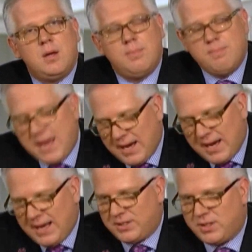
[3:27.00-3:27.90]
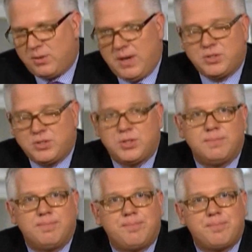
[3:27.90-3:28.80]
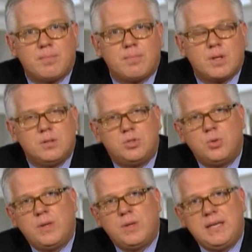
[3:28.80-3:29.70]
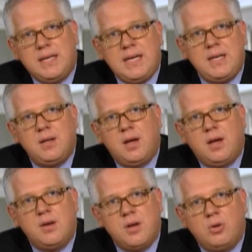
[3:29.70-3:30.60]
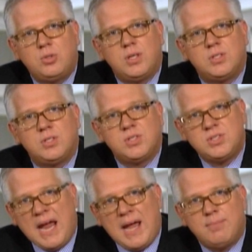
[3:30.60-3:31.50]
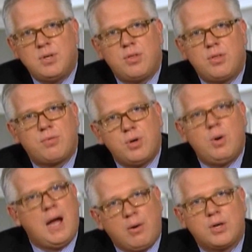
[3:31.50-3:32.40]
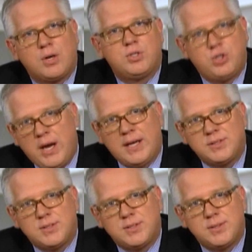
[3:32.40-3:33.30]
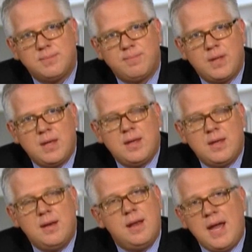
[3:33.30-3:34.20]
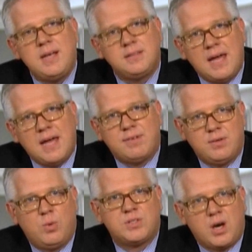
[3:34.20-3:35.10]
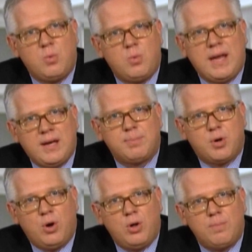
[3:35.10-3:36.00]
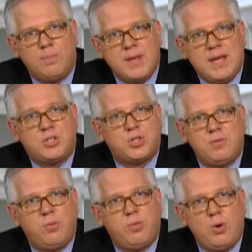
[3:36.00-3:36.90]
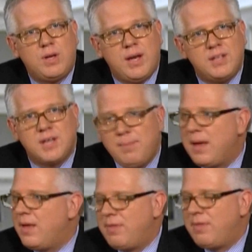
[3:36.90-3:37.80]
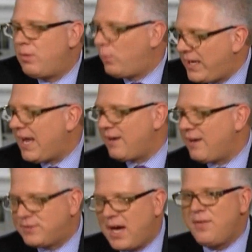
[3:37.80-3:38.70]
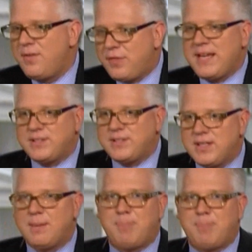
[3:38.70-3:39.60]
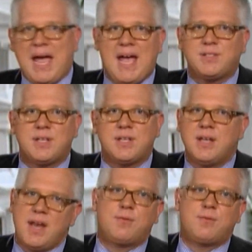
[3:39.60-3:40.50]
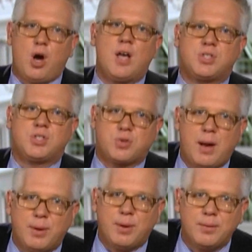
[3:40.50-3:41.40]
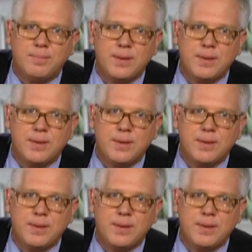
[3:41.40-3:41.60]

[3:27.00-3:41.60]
May I ask a question? Do we need a note stabbed through our chest? 9/11 was our wake-up call. It should have woken us up that we have done things in the past that have caused trouble.